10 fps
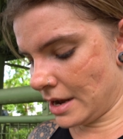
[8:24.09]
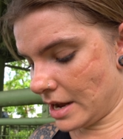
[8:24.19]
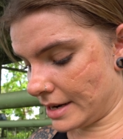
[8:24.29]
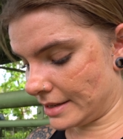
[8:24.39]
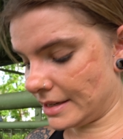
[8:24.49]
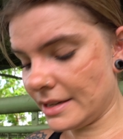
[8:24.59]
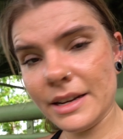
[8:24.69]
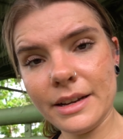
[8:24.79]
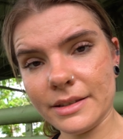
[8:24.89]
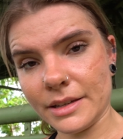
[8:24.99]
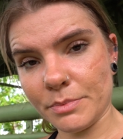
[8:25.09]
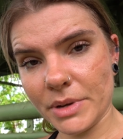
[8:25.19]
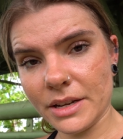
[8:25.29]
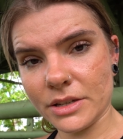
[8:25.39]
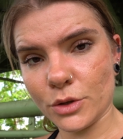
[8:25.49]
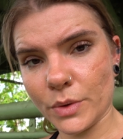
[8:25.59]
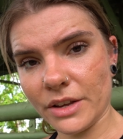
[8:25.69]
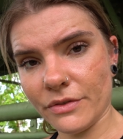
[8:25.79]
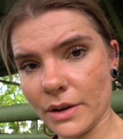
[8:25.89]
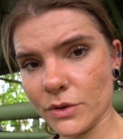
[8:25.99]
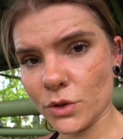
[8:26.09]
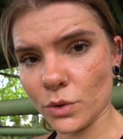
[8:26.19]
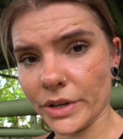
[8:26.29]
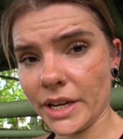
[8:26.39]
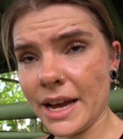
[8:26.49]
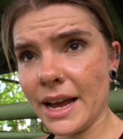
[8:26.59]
and it says here it's as big as a 25-story